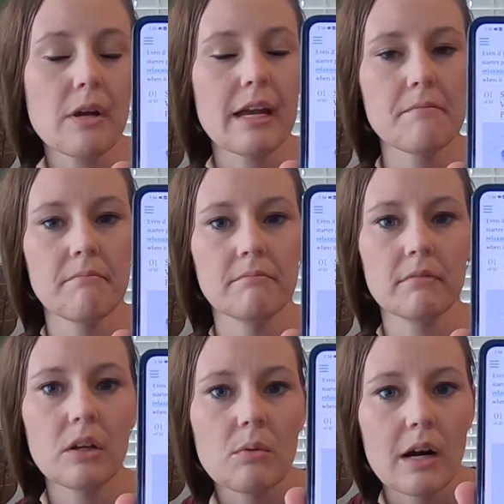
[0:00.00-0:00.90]
okay,
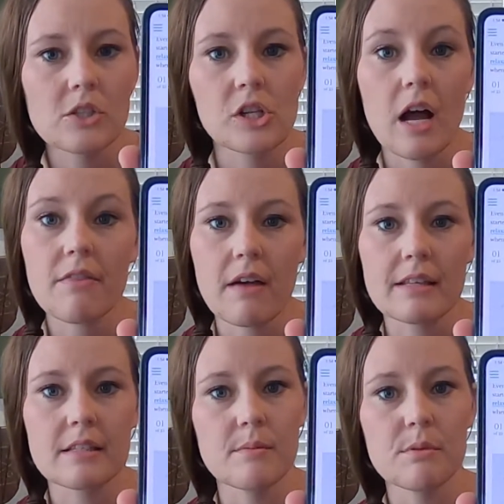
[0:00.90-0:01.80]
little washcloth,
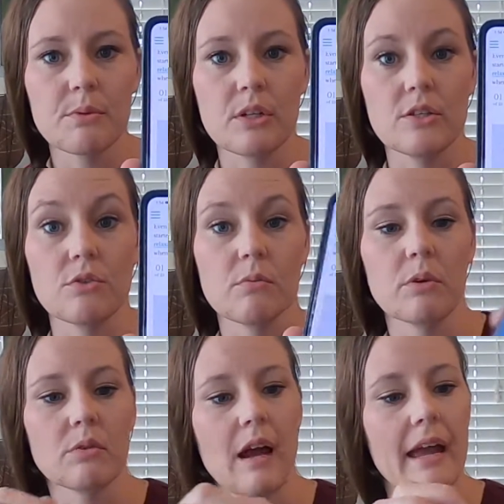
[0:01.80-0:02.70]
that seems pretty
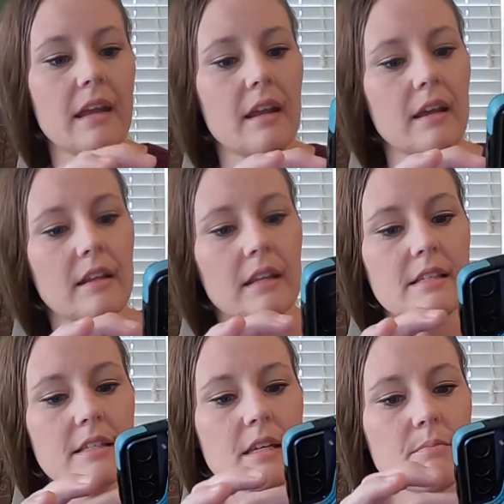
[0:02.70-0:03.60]
doable, right?
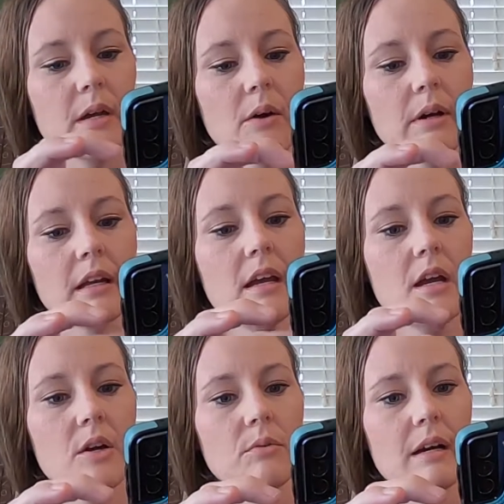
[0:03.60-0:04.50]
Let's keep going.
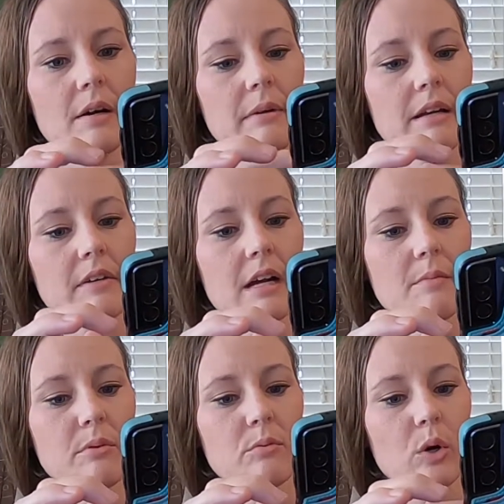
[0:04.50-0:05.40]
Well, we have a
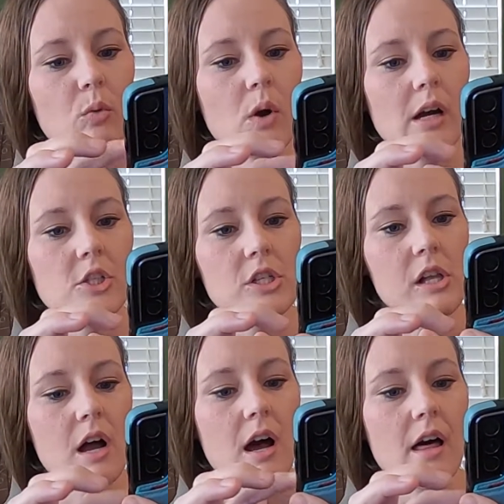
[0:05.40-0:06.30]
couple more
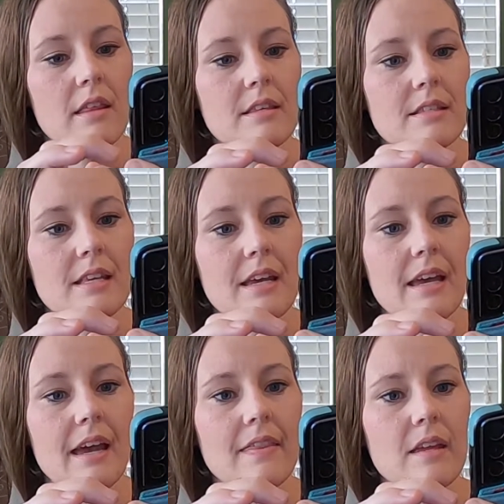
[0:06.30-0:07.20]
washcloths,
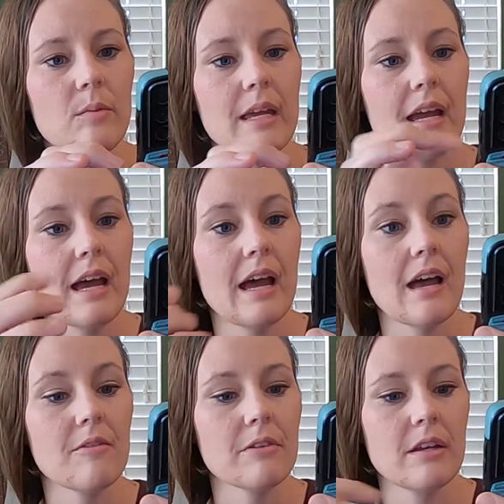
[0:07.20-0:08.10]
and then we
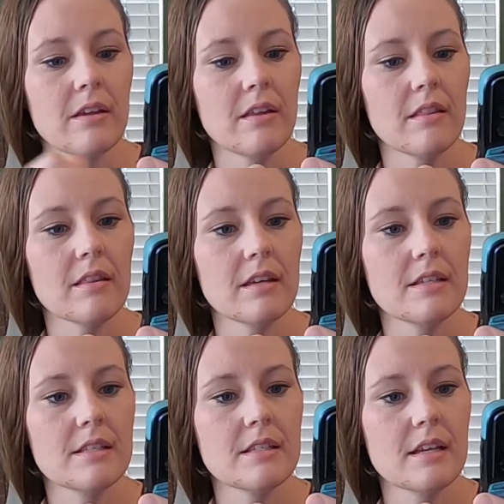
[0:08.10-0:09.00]
have
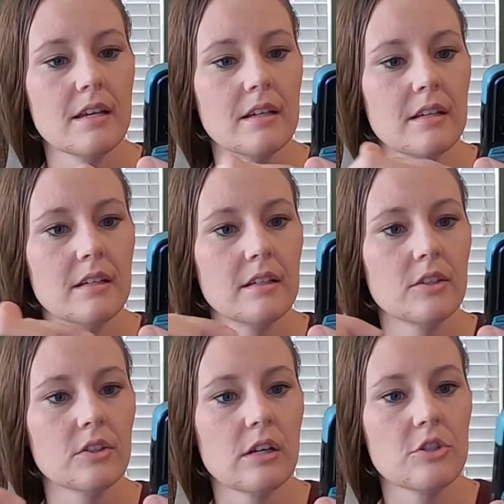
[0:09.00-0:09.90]
this
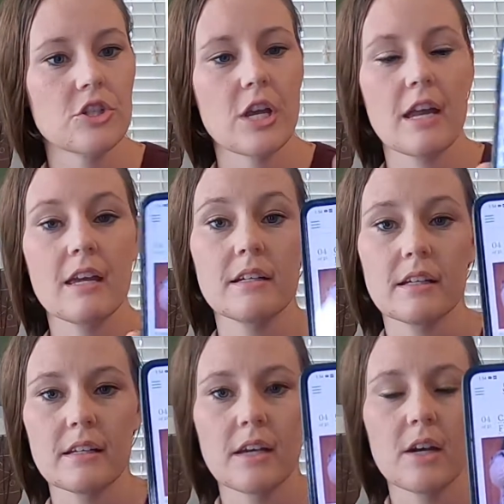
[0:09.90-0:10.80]

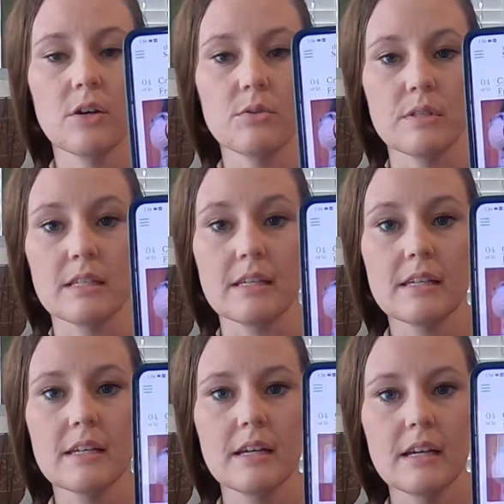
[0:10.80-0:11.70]
crochet
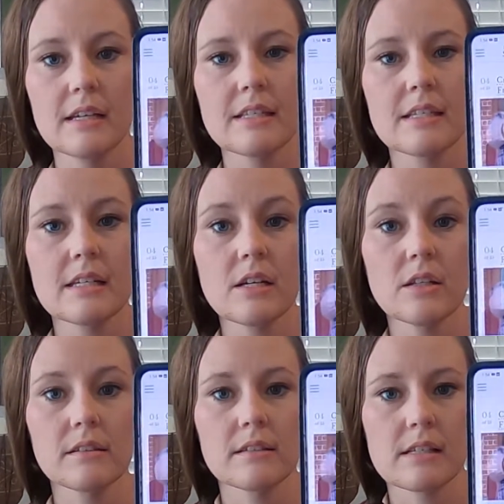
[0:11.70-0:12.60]
cozy.
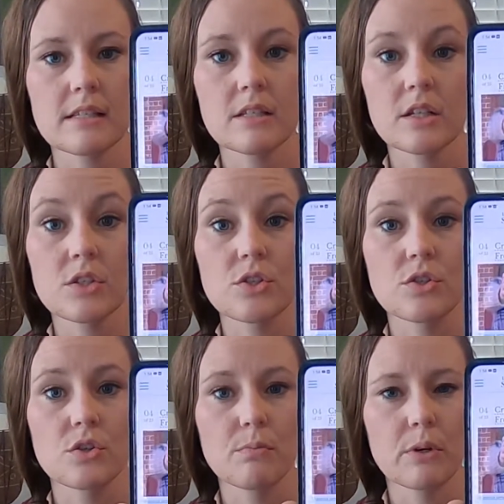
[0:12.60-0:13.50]
Still doesn't look
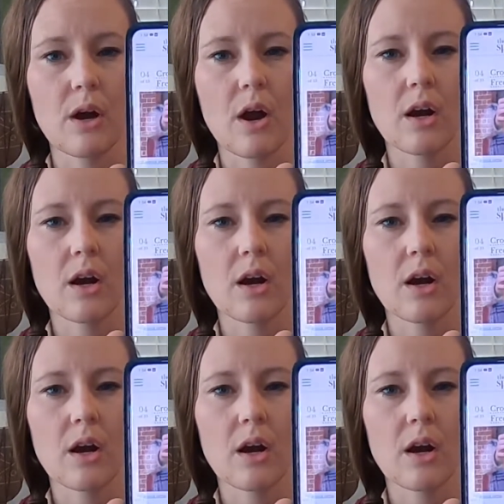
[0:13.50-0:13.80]
super